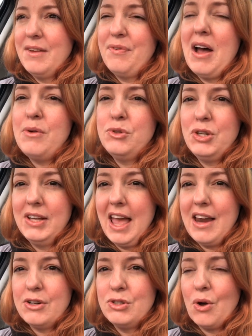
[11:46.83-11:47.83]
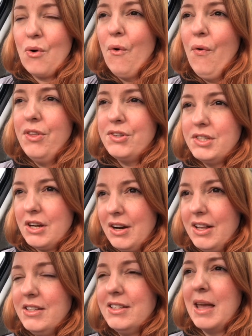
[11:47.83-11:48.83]
found together. So all the
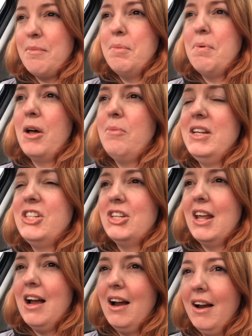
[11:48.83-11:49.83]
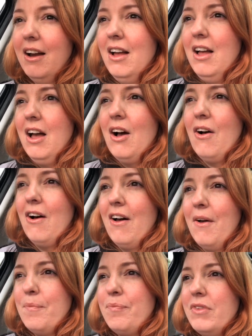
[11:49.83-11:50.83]
studies can be published there,
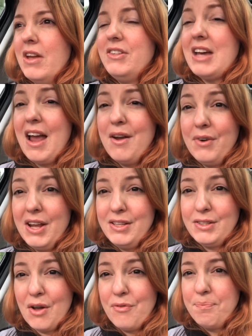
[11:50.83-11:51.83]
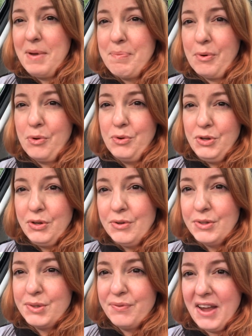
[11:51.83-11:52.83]
diaries of people who
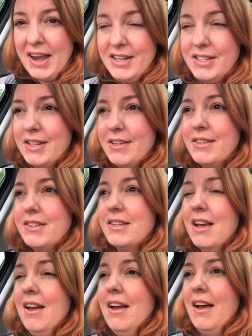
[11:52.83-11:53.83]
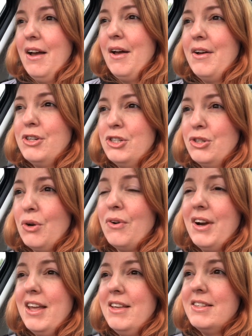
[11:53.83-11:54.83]
use phages,
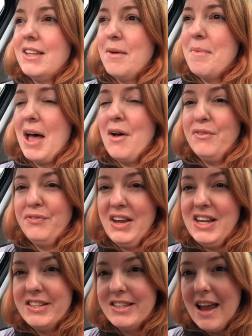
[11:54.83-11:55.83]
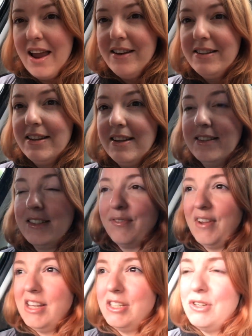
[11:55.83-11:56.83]
stories about phage scientists,
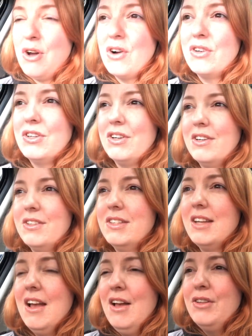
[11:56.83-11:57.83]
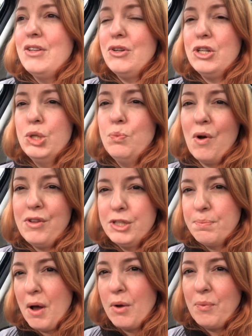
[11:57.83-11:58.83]
phage doctors. So just one
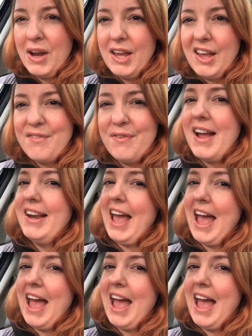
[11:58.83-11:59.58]
spot where you can find